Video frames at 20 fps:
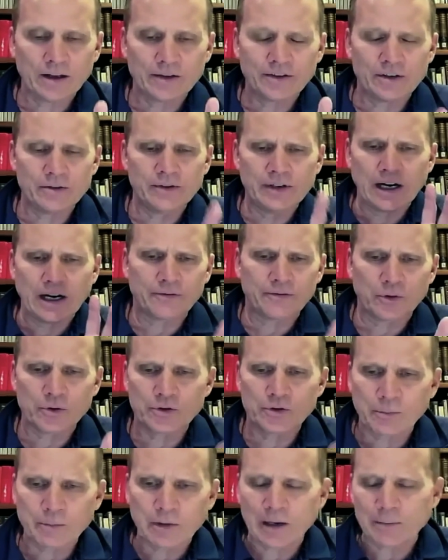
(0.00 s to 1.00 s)
is that you got
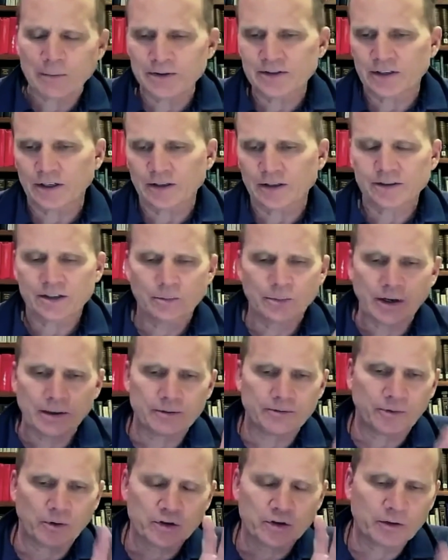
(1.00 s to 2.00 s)
first commandment, sixth
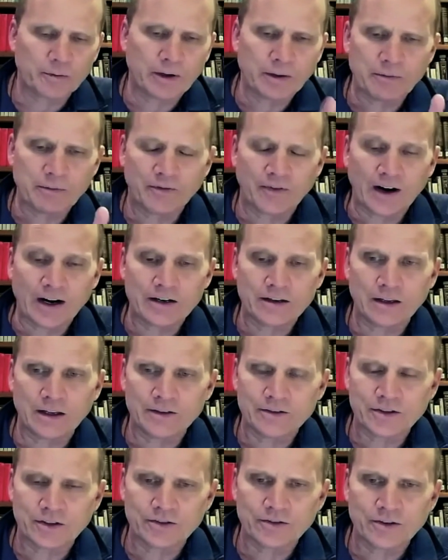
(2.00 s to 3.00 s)
commandment, first commandment
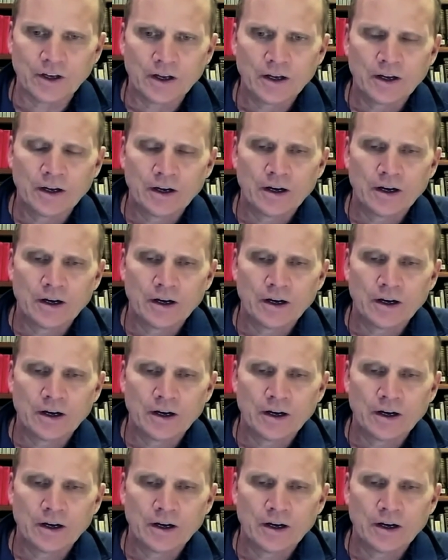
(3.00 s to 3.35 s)
violation.